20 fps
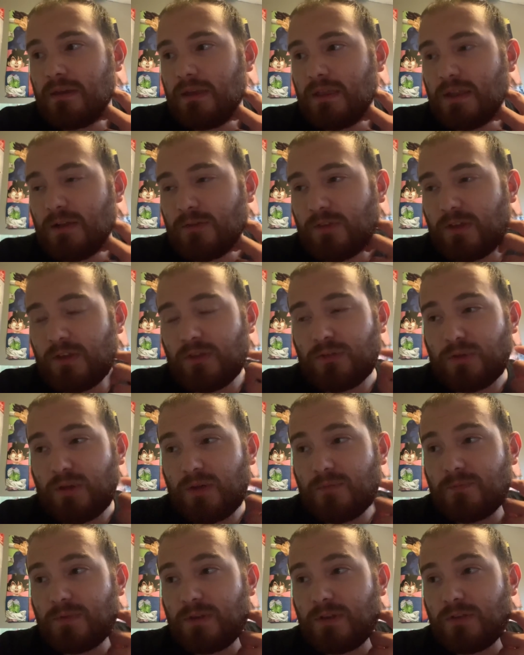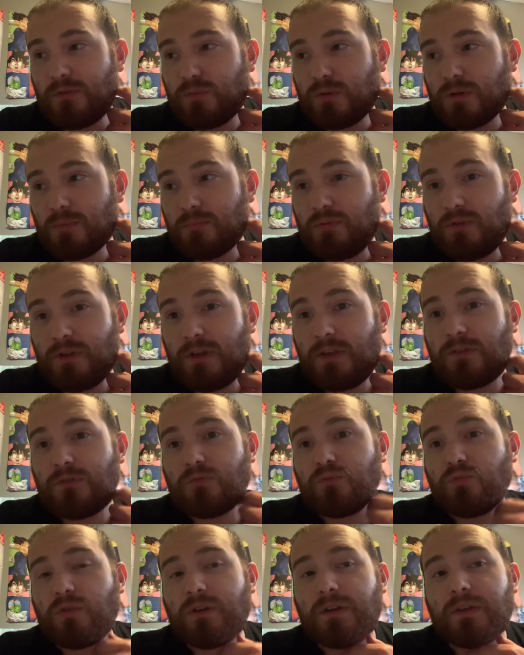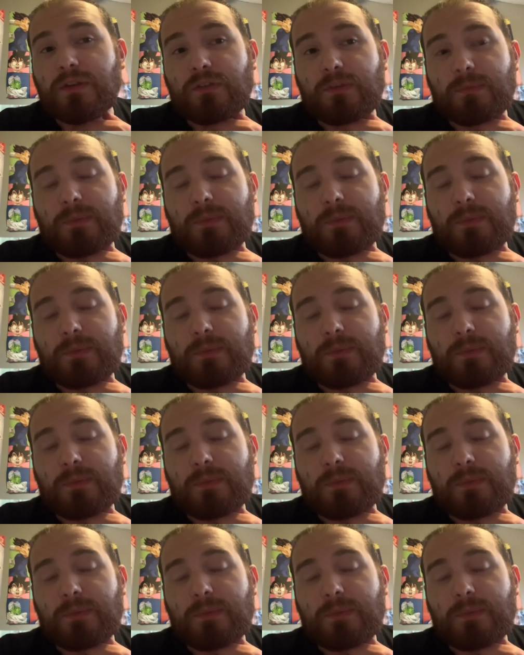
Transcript: you know, his, his workplace was